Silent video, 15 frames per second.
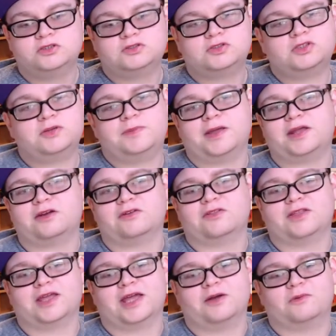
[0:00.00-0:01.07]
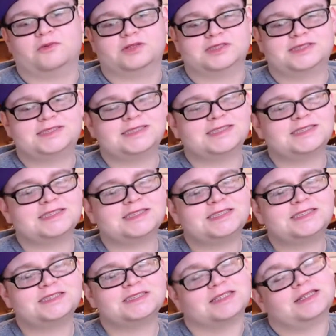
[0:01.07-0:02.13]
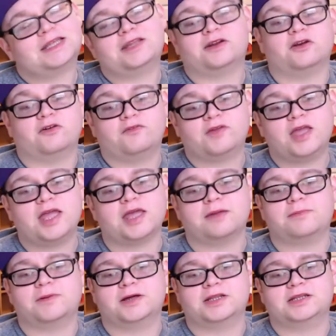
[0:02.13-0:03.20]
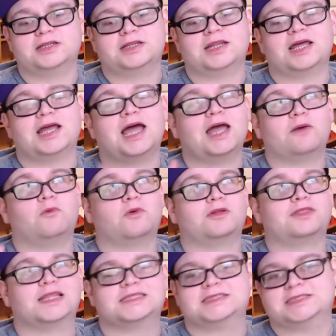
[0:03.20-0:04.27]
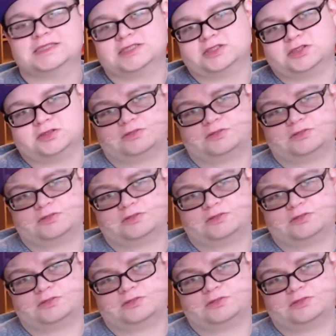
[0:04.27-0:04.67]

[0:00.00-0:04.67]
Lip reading: Too bad it only got one season and an OVA, but I want that season too.